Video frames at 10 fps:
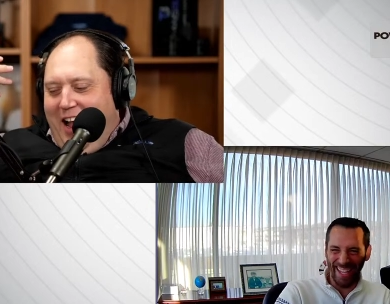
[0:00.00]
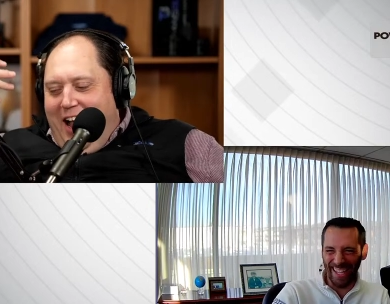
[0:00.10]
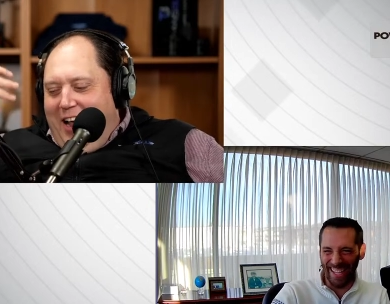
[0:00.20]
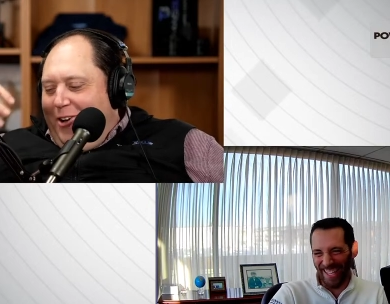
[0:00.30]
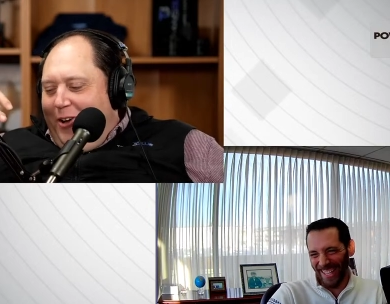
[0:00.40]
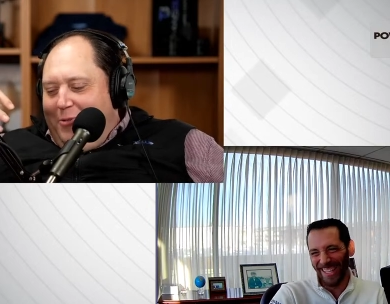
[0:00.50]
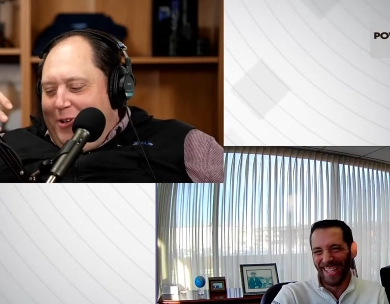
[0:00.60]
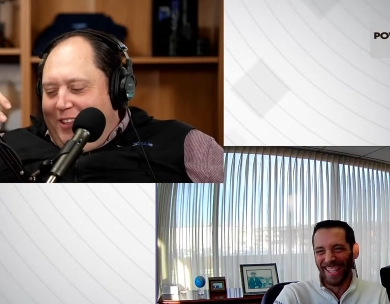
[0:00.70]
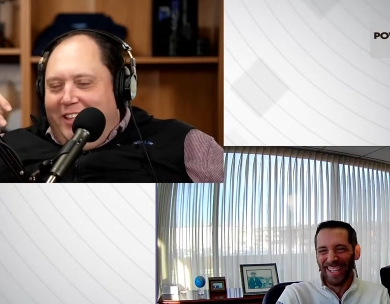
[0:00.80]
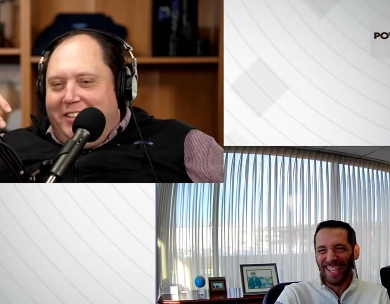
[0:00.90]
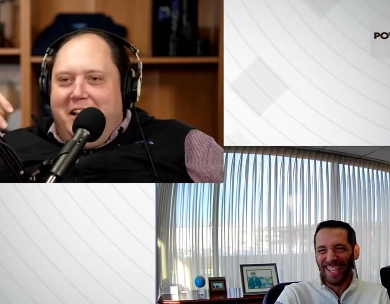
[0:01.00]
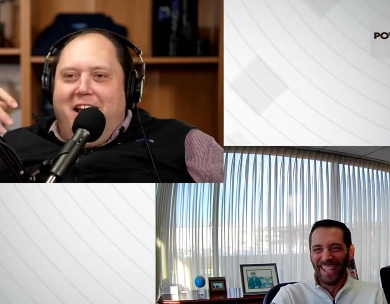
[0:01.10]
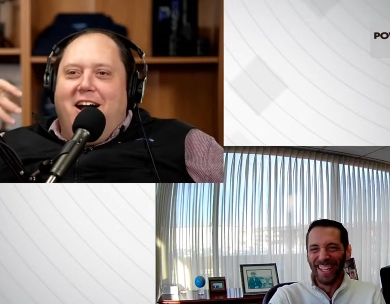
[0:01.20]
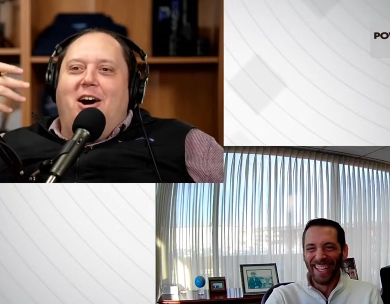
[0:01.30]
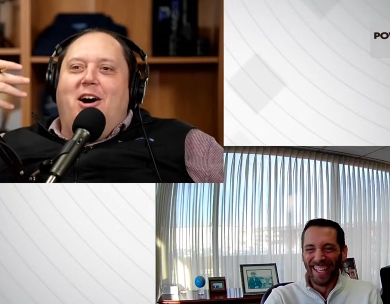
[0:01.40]
Speaker 1: I agree with this
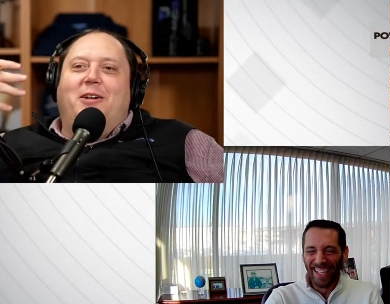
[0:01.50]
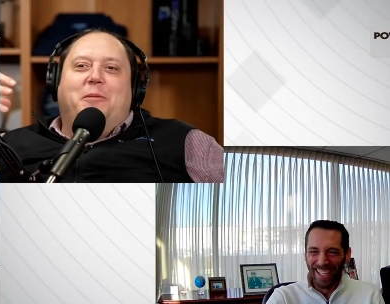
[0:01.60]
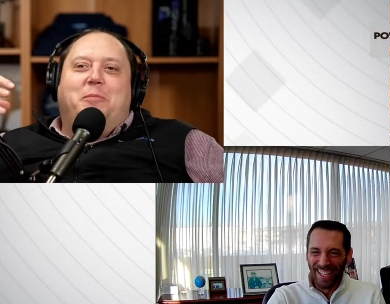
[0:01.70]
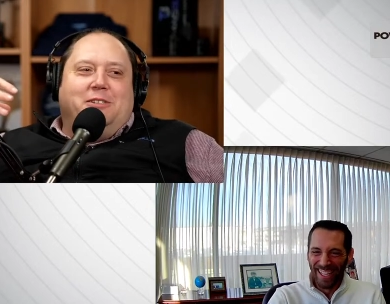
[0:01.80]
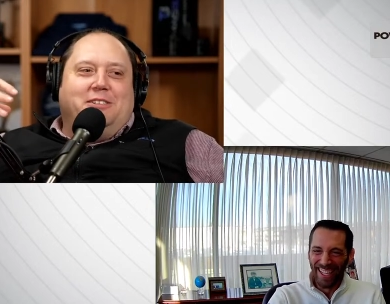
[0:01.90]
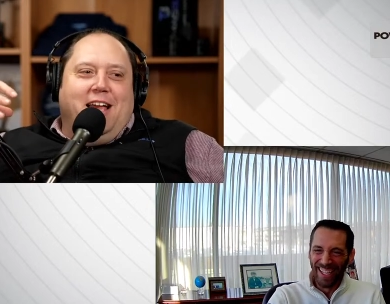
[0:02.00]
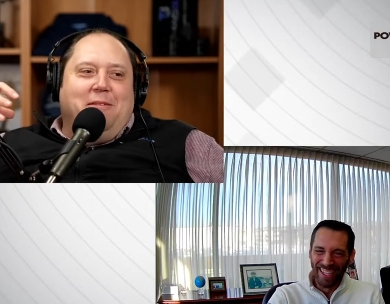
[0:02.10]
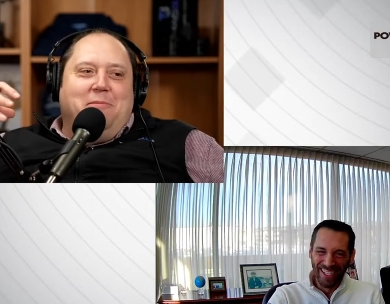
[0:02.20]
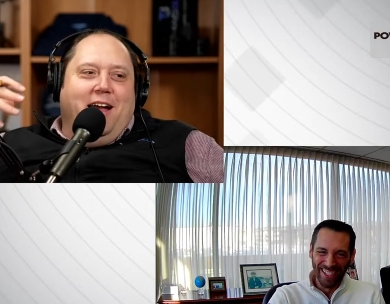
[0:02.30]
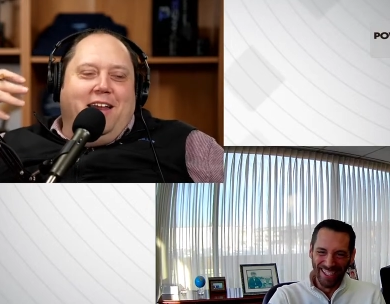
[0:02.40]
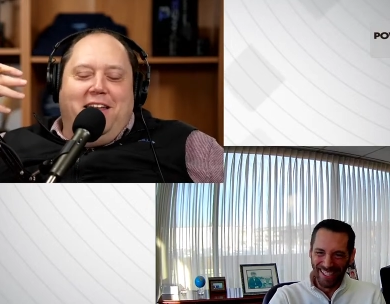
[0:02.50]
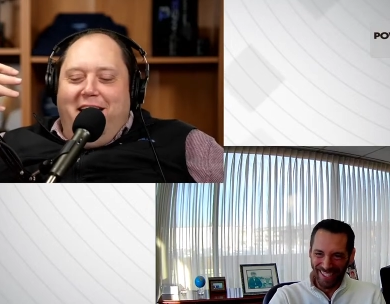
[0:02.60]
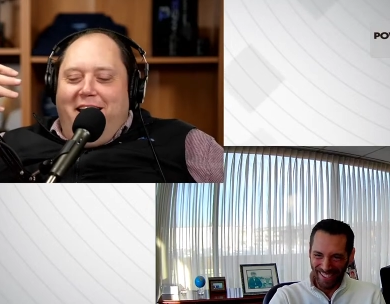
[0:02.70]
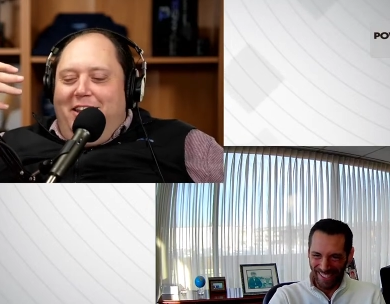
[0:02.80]
hundred percent, man.